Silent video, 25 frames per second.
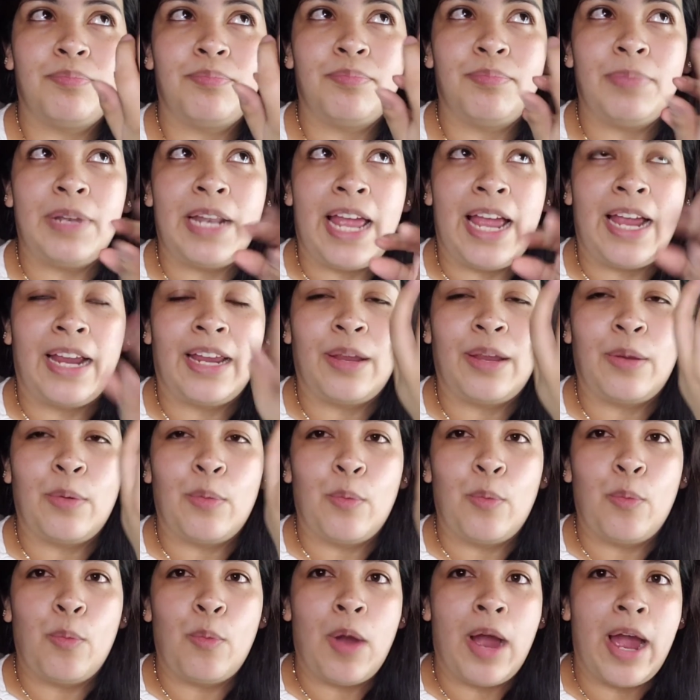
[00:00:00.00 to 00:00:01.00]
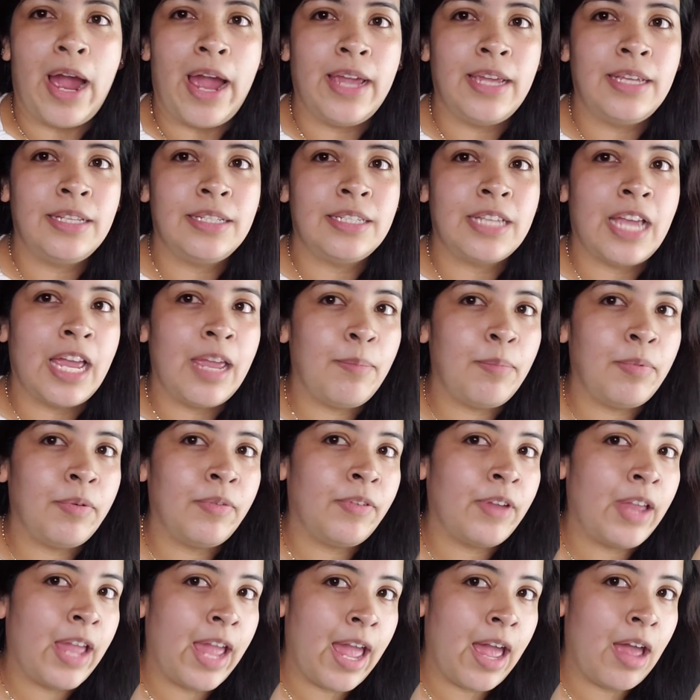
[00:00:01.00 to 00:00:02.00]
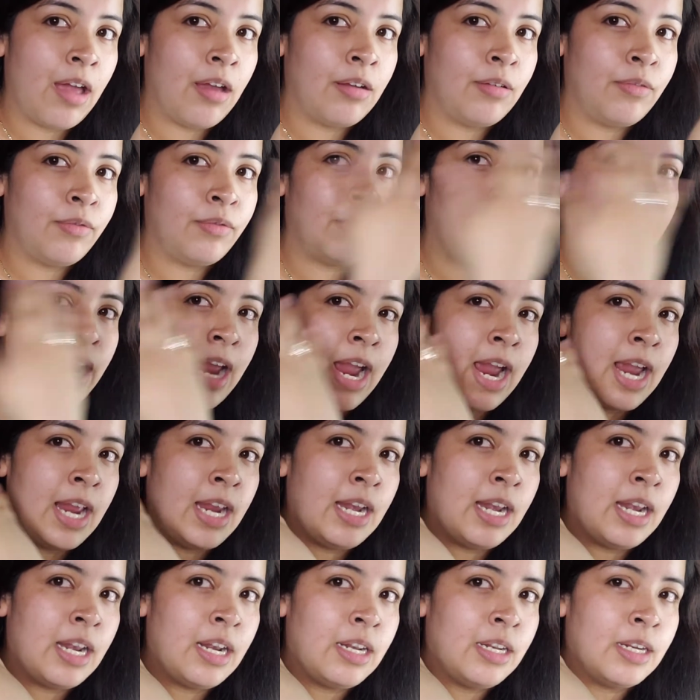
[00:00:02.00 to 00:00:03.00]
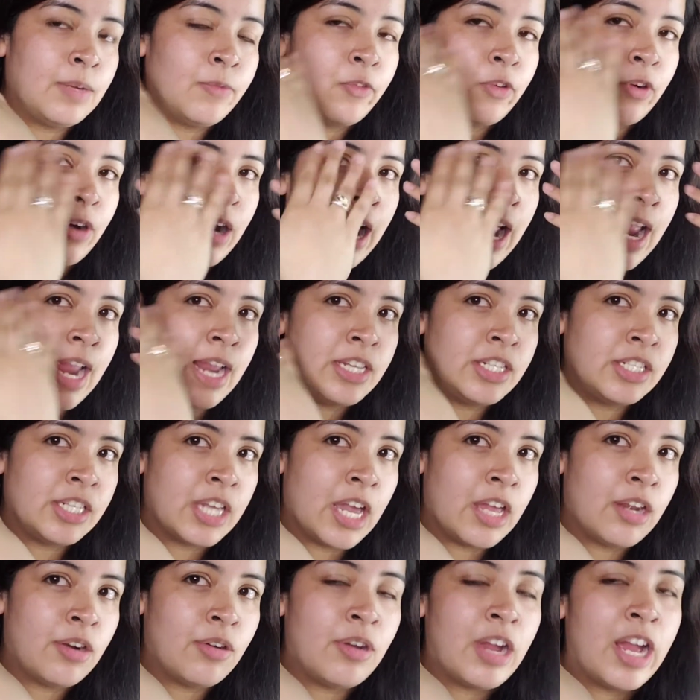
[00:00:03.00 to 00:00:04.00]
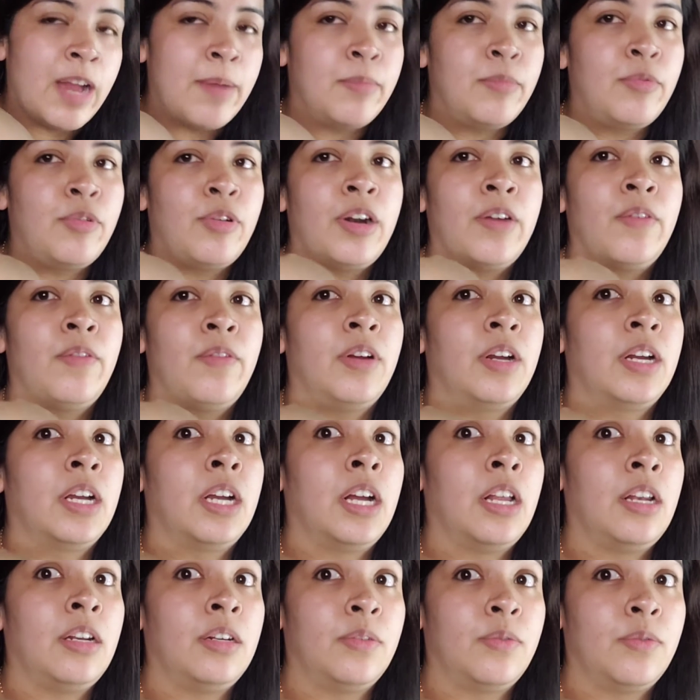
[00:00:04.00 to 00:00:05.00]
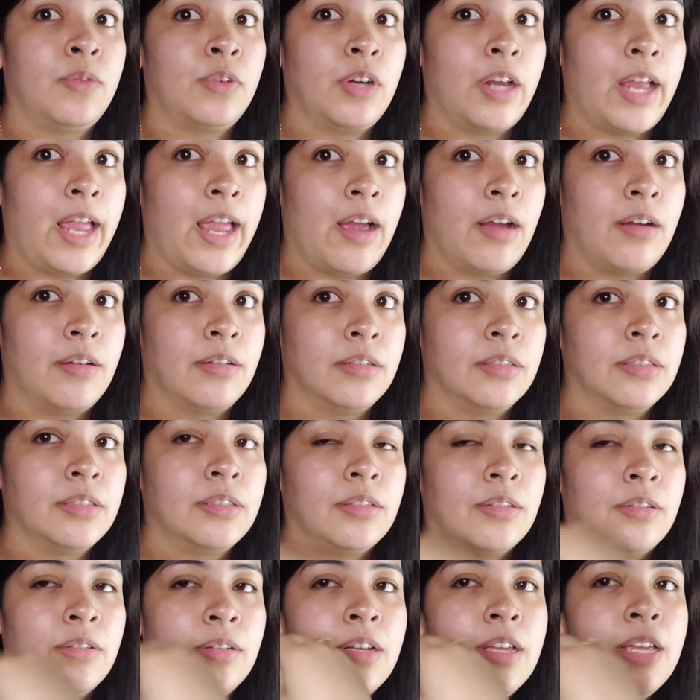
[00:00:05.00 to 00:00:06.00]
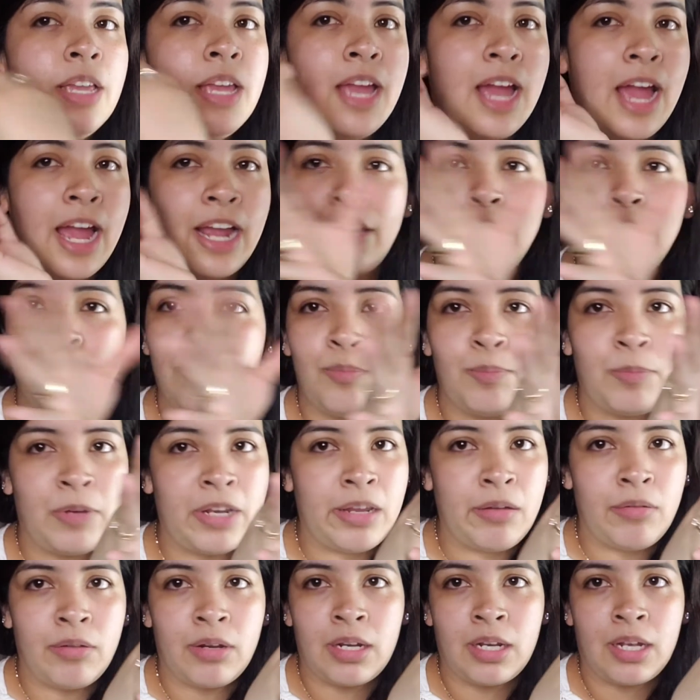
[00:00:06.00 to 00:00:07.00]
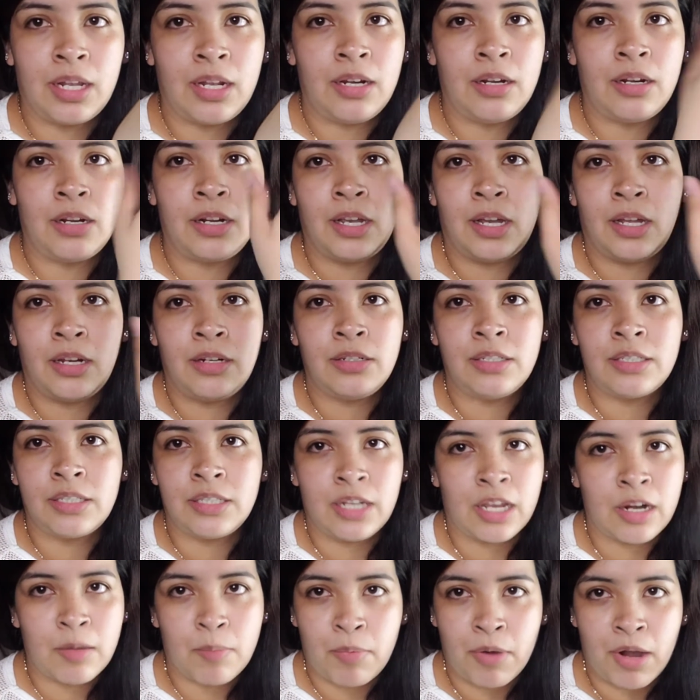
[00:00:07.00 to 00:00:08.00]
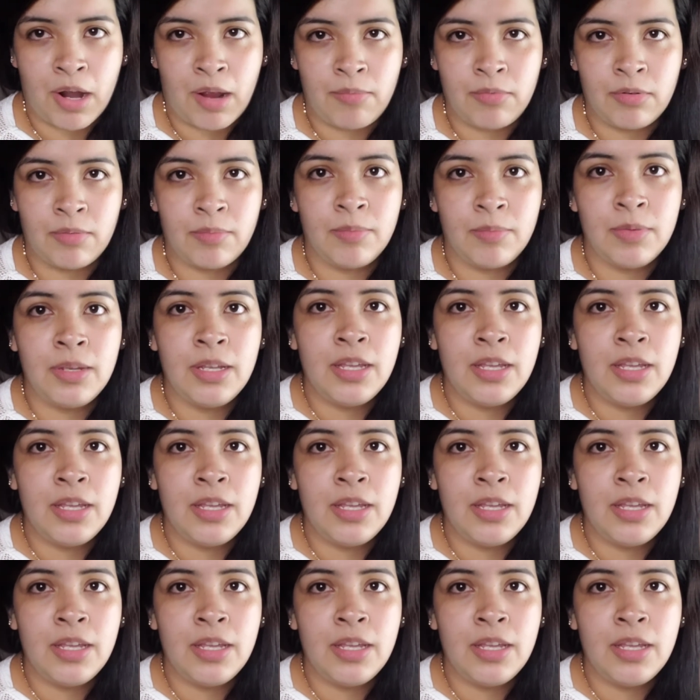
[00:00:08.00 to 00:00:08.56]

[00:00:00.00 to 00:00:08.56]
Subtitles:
black and white type of gal for eyeshadow. I'm more of a colorful gal, so I could play with color's not a problem.